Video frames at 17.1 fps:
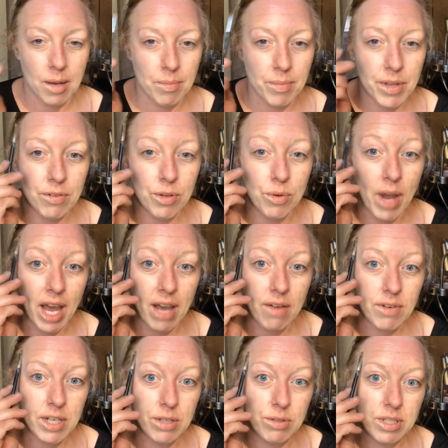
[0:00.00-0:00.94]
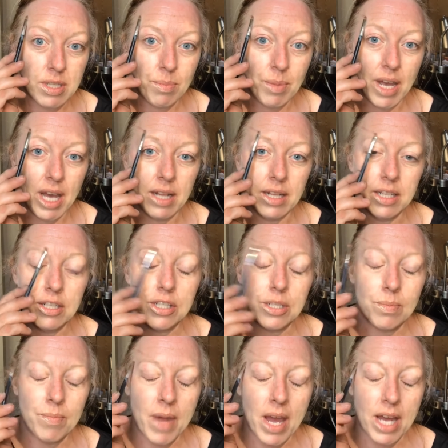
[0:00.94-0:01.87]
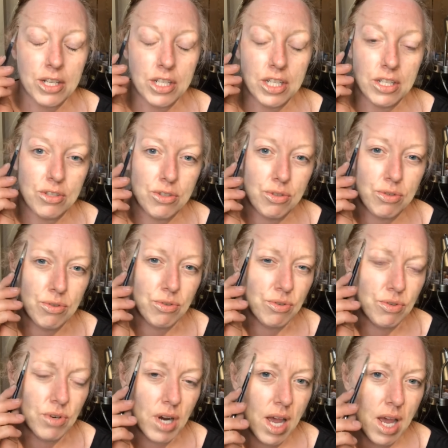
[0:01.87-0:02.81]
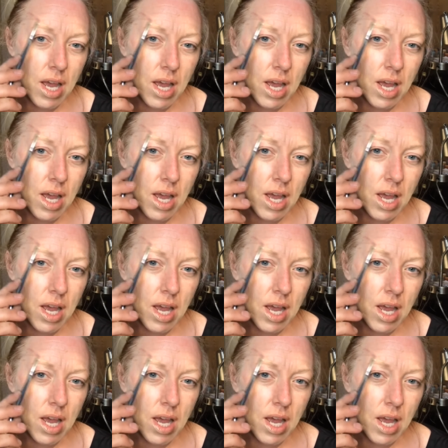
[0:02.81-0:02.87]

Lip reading: If you haven't used the palette, just match it to